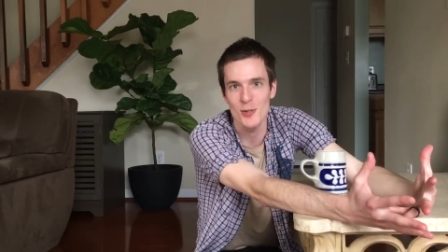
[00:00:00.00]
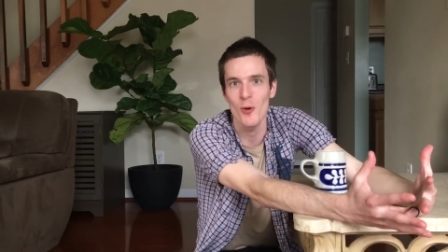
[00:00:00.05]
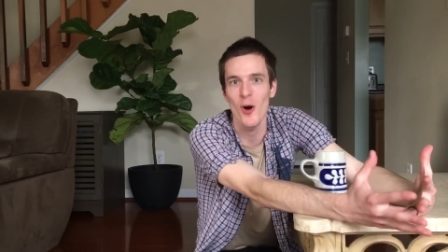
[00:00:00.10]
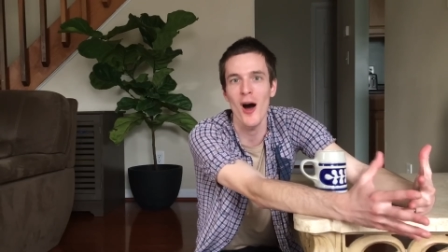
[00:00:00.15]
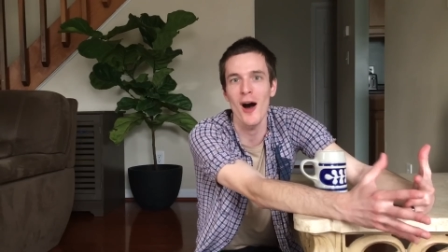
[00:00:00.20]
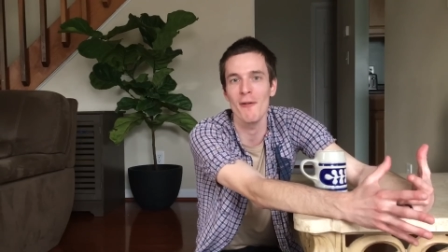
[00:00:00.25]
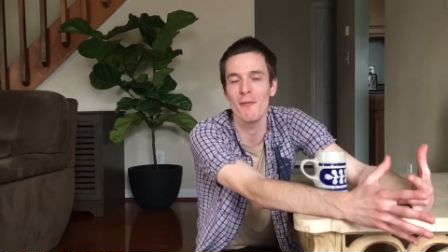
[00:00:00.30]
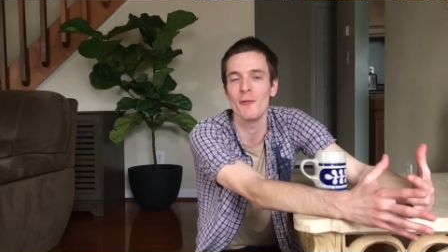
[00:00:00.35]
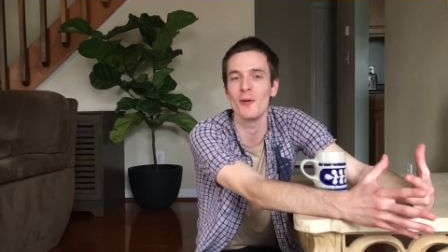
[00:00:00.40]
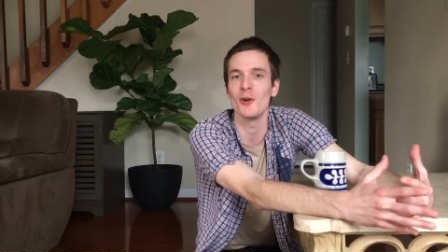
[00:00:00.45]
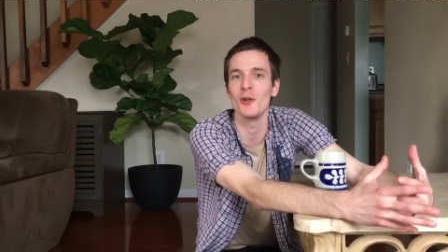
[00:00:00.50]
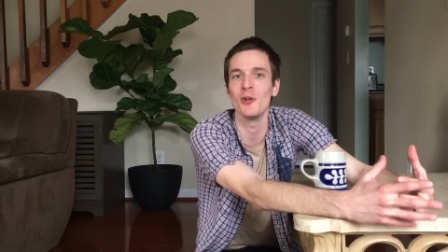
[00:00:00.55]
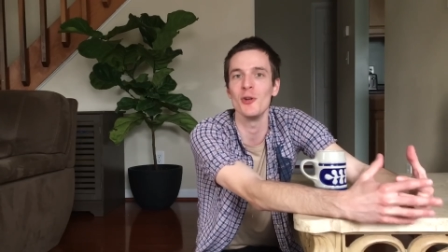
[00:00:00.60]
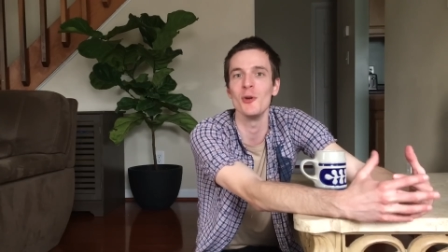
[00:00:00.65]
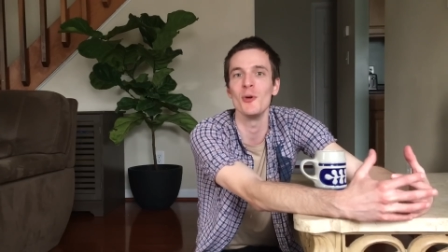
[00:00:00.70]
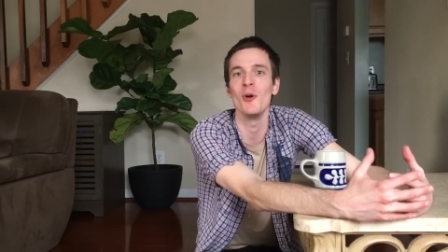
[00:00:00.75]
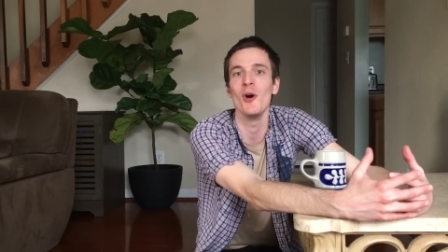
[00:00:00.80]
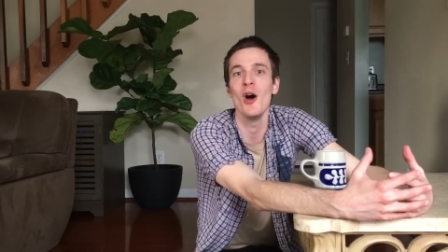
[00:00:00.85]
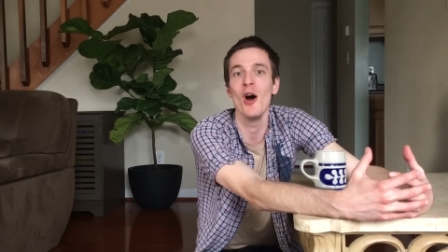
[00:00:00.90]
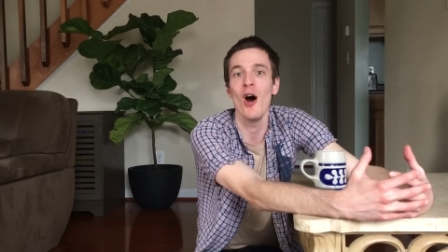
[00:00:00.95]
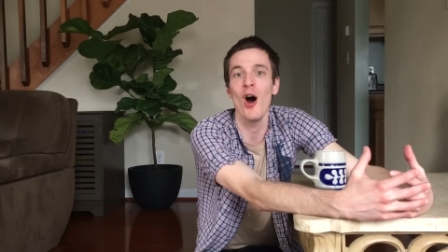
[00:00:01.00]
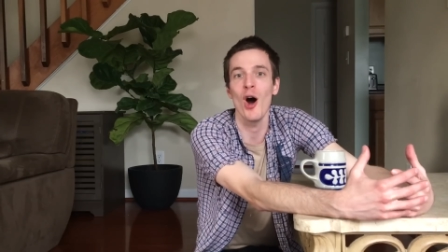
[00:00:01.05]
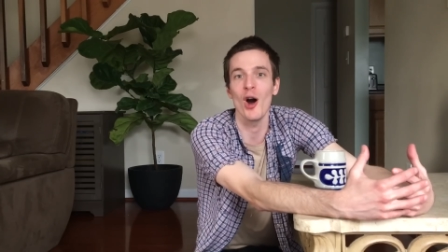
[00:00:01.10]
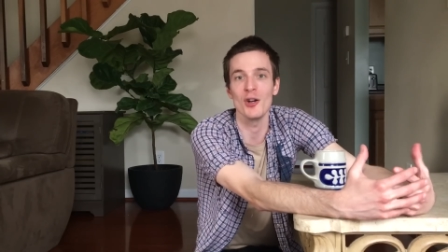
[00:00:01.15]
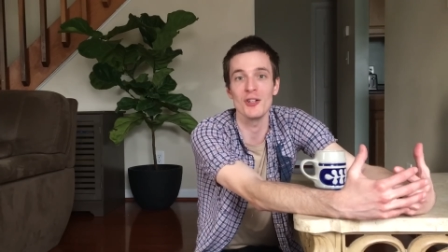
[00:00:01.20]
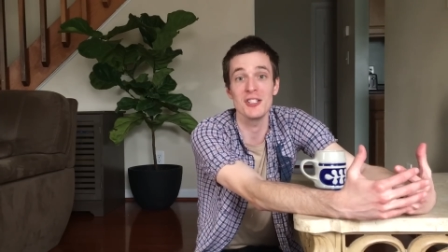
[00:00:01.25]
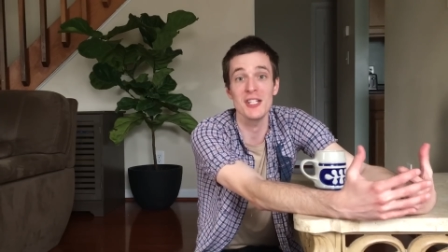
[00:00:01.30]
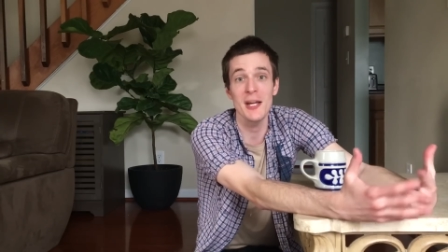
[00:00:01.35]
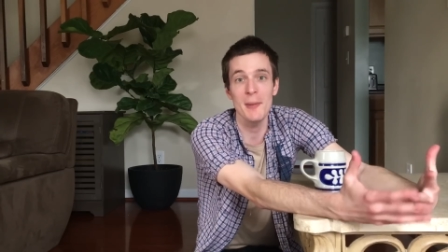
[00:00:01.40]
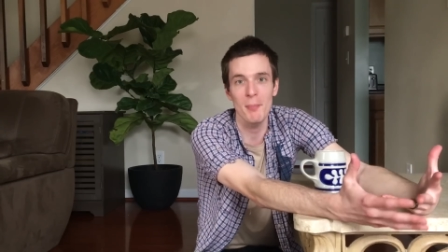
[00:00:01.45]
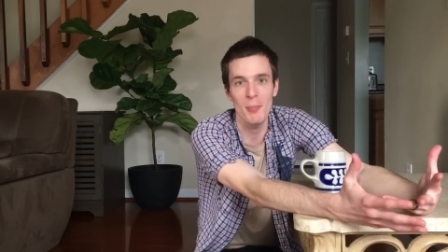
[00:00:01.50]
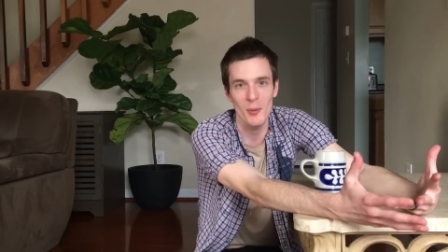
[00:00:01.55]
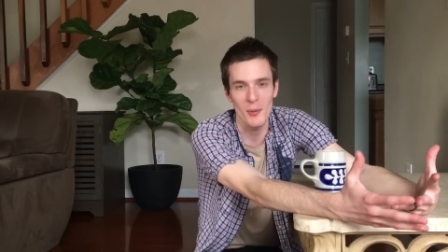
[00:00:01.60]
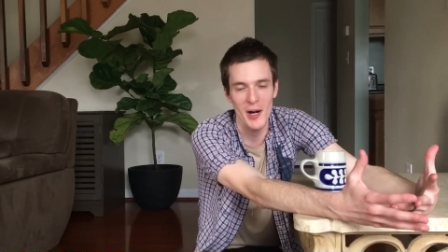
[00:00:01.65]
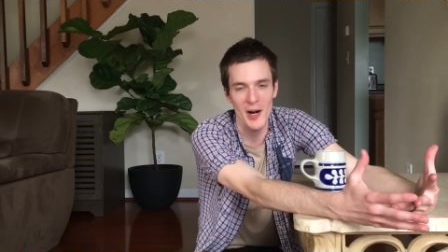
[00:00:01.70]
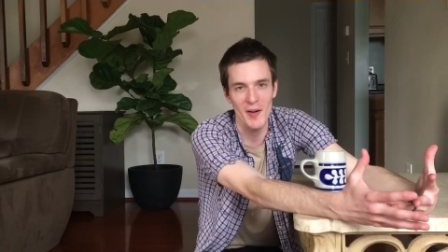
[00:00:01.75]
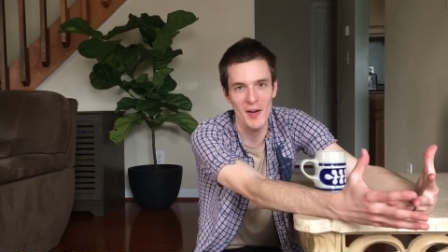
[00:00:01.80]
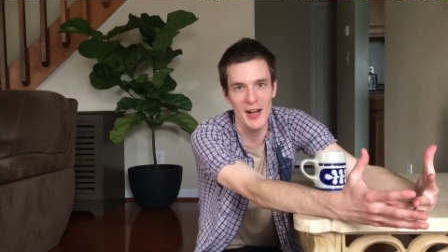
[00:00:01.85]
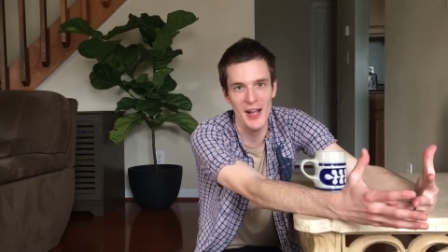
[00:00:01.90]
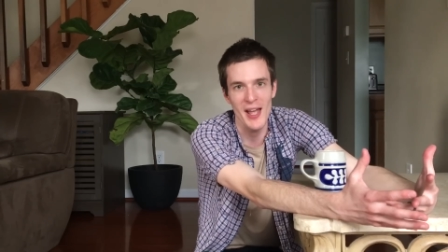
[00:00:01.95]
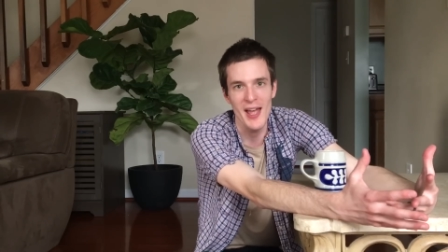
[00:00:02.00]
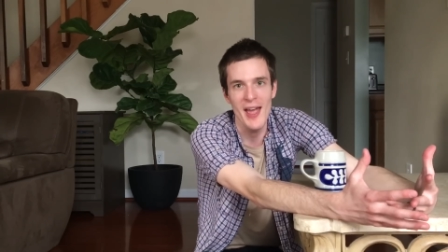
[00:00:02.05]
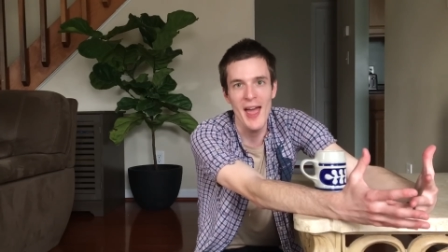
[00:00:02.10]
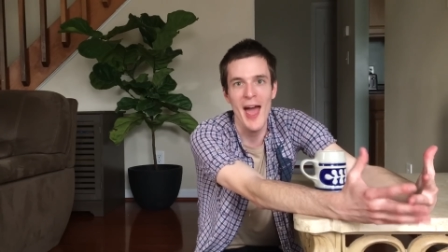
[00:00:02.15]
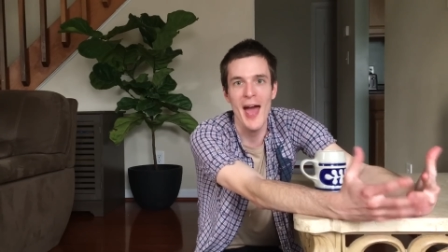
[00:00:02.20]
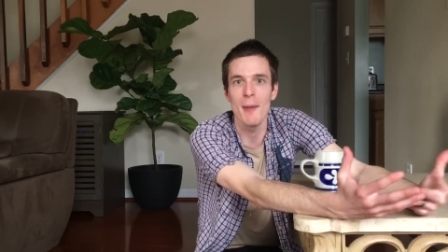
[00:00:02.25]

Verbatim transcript: to offer you are temporary,